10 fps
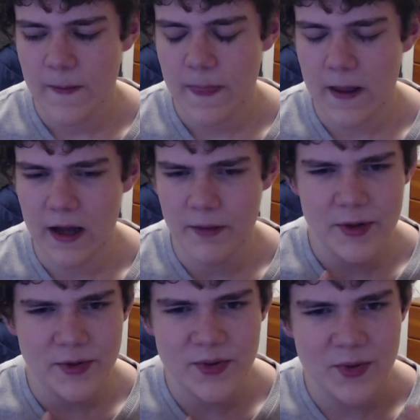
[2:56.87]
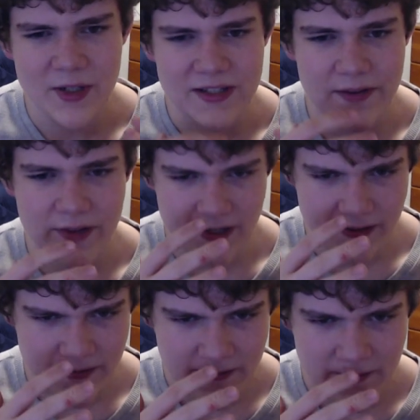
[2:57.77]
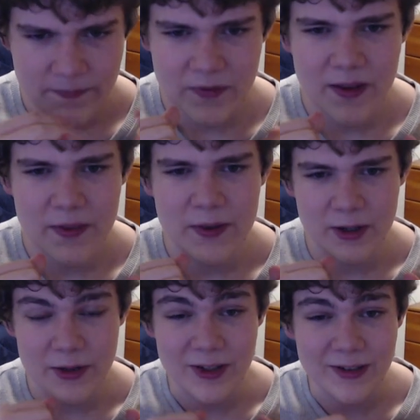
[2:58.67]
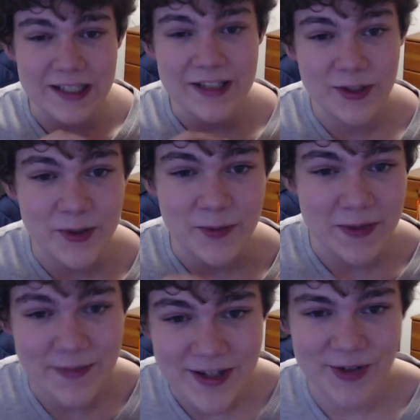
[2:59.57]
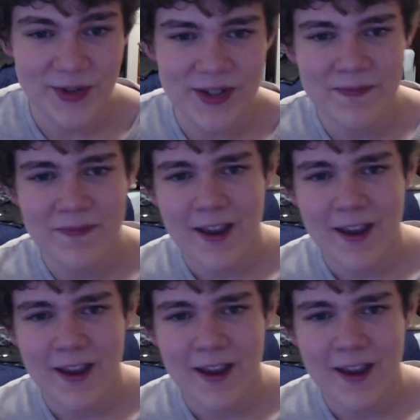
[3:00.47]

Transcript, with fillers: uh, middle schoolers have a, they're they're like little baby children.